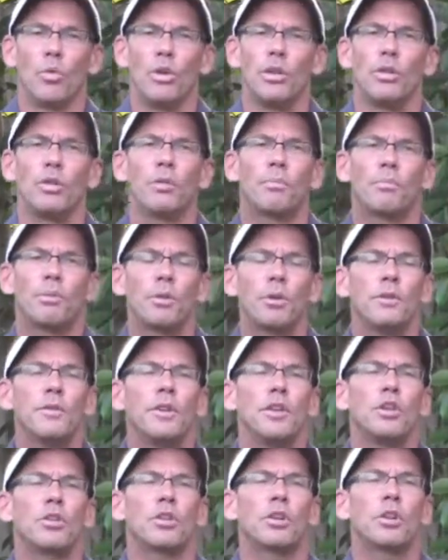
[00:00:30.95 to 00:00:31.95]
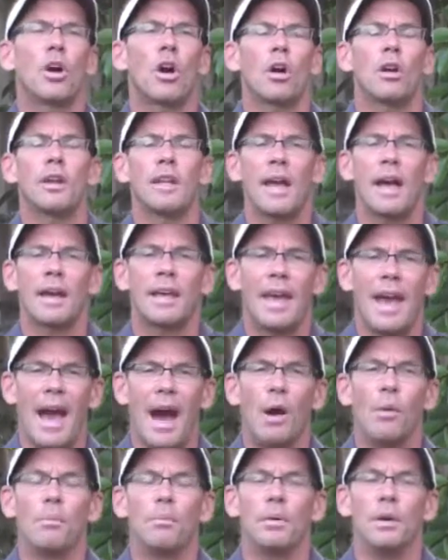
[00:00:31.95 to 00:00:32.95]
when you're improving your cardiac
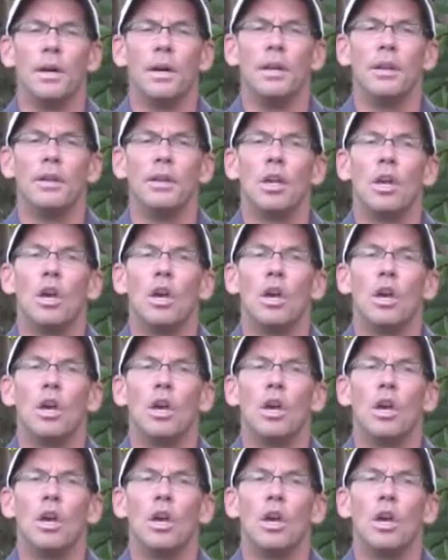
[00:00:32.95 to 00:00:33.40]
output,